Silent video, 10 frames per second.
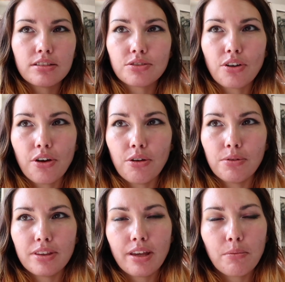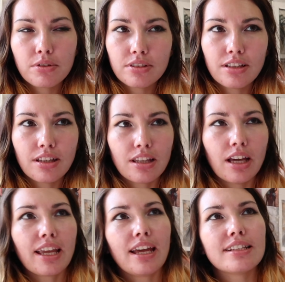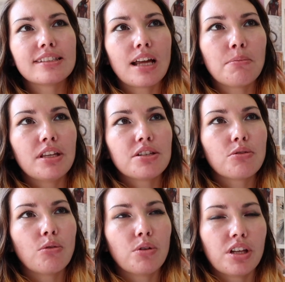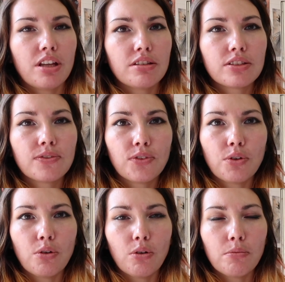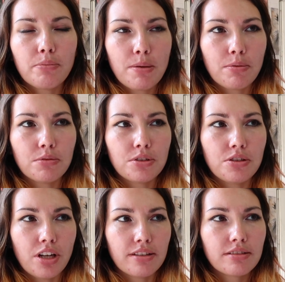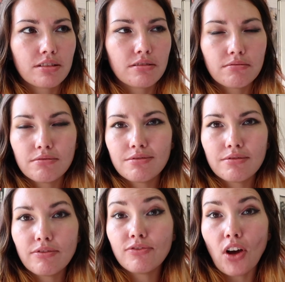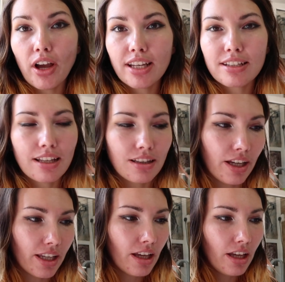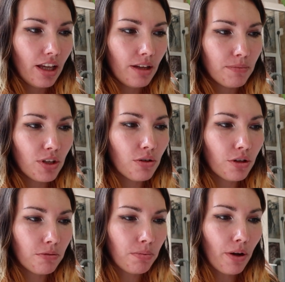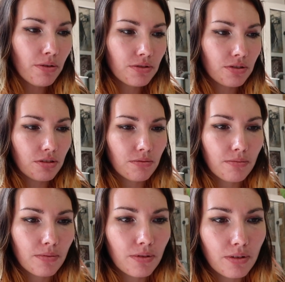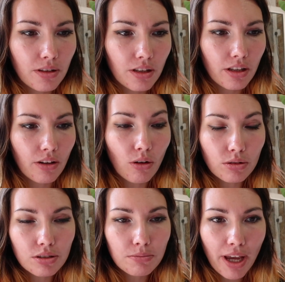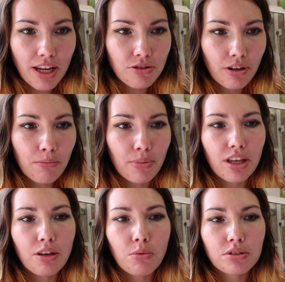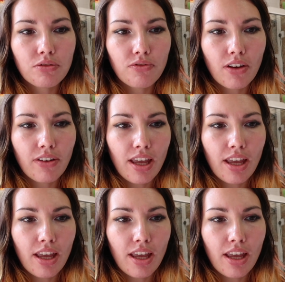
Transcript: So there wasn't like an established audience for people to just find, and like you could post on Patreon, but you wasn't